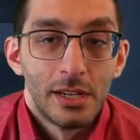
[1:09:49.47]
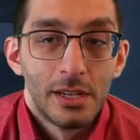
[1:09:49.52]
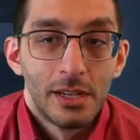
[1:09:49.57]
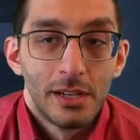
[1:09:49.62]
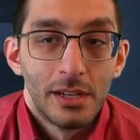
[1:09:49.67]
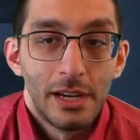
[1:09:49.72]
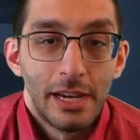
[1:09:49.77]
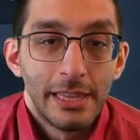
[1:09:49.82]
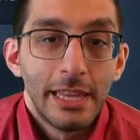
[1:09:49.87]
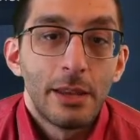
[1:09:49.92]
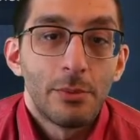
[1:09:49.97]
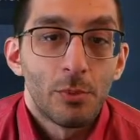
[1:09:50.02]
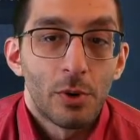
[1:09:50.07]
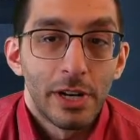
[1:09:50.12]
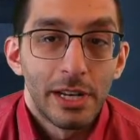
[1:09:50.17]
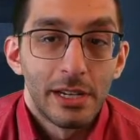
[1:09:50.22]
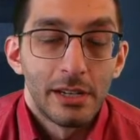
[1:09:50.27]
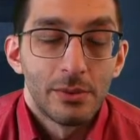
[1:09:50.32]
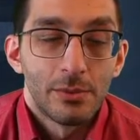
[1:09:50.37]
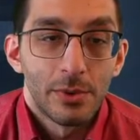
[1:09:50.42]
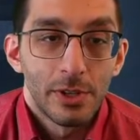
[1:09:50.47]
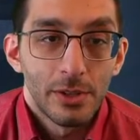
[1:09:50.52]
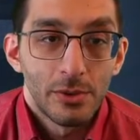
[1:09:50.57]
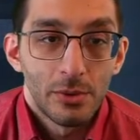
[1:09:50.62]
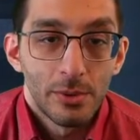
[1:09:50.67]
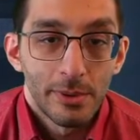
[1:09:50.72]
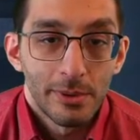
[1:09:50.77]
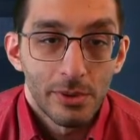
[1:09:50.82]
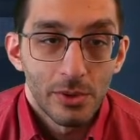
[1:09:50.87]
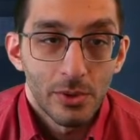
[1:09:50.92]
And then what? What are you
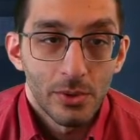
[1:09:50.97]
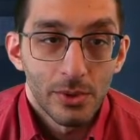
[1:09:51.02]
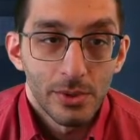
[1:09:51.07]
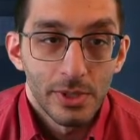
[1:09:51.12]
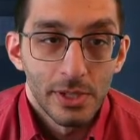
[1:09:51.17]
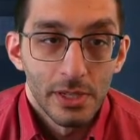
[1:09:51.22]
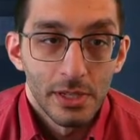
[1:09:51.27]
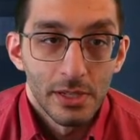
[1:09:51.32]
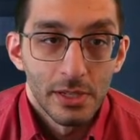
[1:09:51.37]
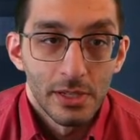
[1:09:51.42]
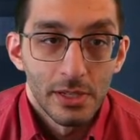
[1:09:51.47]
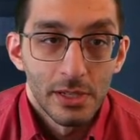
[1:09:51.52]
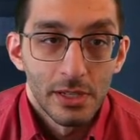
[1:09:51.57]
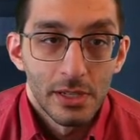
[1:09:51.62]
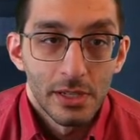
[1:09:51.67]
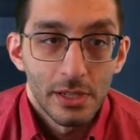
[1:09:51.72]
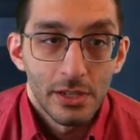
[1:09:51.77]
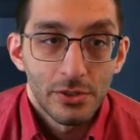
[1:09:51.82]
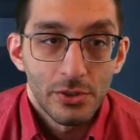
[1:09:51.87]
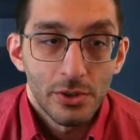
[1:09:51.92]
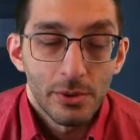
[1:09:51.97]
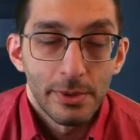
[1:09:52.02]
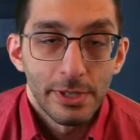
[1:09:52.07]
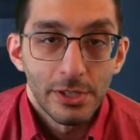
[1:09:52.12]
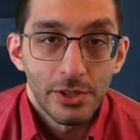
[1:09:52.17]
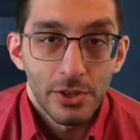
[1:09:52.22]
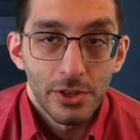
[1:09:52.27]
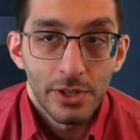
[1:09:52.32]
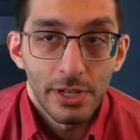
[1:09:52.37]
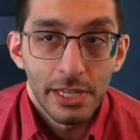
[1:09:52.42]
doing with gold? Because you're always
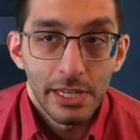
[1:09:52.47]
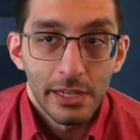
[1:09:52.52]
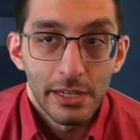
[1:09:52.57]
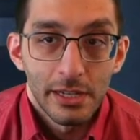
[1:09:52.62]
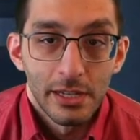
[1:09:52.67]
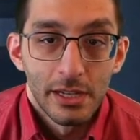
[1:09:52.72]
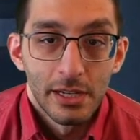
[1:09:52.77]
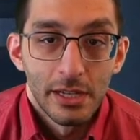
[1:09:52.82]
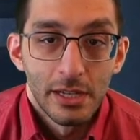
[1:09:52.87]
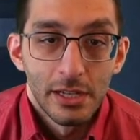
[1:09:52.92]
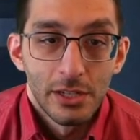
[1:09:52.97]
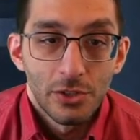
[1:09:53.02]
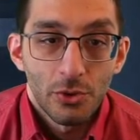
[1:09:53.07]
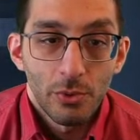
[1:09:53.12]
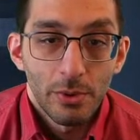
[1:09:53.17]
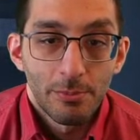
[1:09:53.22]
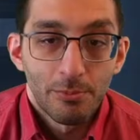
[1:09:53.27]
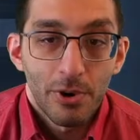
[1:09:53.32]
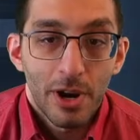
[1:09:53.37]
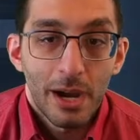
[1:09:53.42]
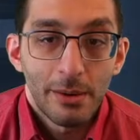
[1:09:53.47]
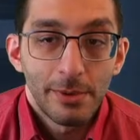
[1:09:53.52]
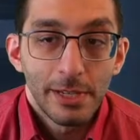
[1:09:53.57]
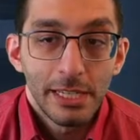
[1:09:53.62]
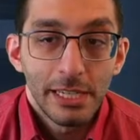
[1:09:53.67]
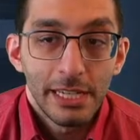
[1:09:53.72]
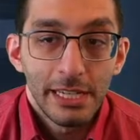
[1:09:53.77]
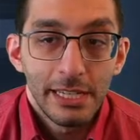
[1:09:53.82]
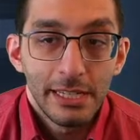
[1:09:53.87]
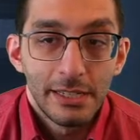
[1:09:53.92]
earning it. So we probably
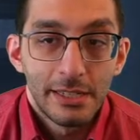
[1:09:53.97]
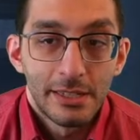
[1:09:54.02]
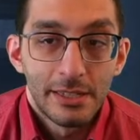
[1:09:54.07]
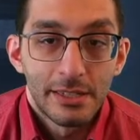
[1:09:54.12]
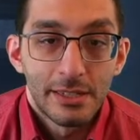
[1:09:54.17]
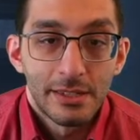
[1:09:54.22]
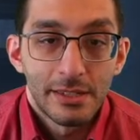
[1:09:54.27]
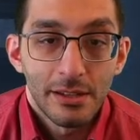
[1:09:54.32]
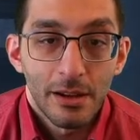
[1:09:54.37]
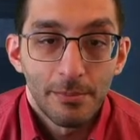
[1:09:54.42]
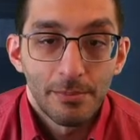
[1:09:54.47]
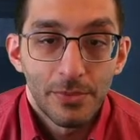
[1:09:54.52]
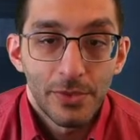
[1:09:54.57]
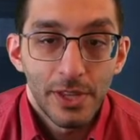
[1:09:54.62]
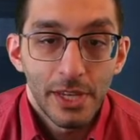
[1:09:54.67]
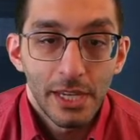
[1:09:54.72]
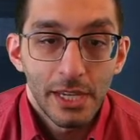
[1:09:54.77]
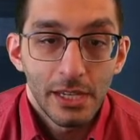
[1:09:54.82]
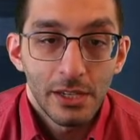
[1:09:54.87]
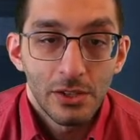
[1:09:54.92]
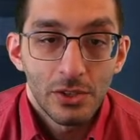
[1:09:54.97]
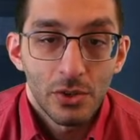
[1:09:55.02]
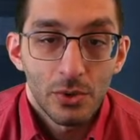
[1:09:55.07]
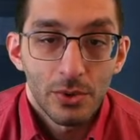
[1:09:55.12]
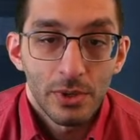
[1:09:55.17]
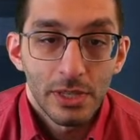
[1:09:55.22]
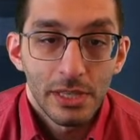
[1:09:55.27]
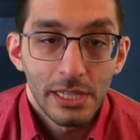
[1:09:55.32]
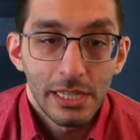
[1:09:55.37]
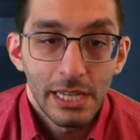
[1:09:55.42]
need something
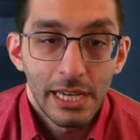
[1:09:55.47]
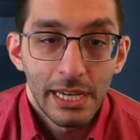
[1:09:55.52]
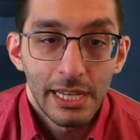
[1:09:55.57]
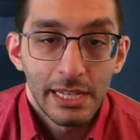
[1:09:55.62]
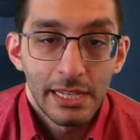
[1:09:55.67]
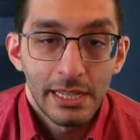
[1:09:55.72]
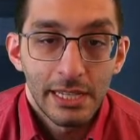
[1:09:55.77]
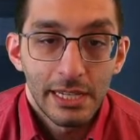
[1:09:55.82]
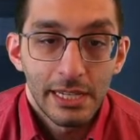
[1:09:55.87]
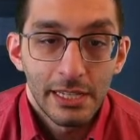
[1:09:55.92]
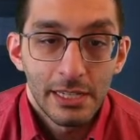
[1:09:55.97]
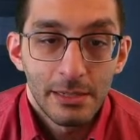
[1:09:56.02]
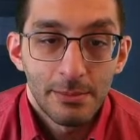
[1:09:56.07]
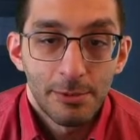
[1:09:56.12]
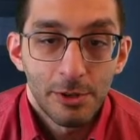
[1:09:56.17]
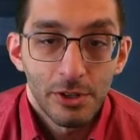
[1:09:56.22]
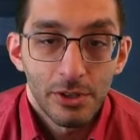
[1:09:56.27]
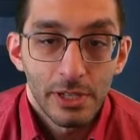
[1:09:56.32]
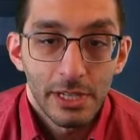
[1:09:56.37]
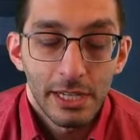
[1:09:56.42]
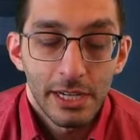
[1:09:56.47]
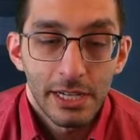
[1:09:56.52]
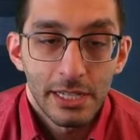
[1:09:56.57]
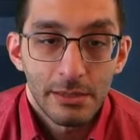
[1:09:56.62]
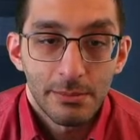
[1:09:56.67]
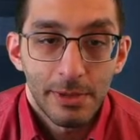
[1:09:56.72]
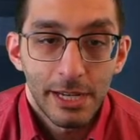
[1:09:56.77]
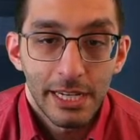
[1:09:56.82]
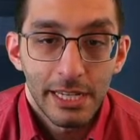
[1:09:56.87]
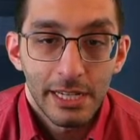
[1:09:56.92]
toward the end that is purely
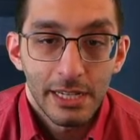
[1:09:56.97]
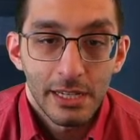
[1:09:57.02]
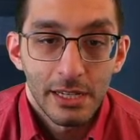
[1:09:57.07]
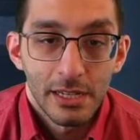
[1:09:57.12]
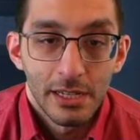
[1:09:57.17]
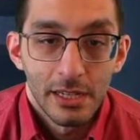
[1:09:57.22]
cosmetic.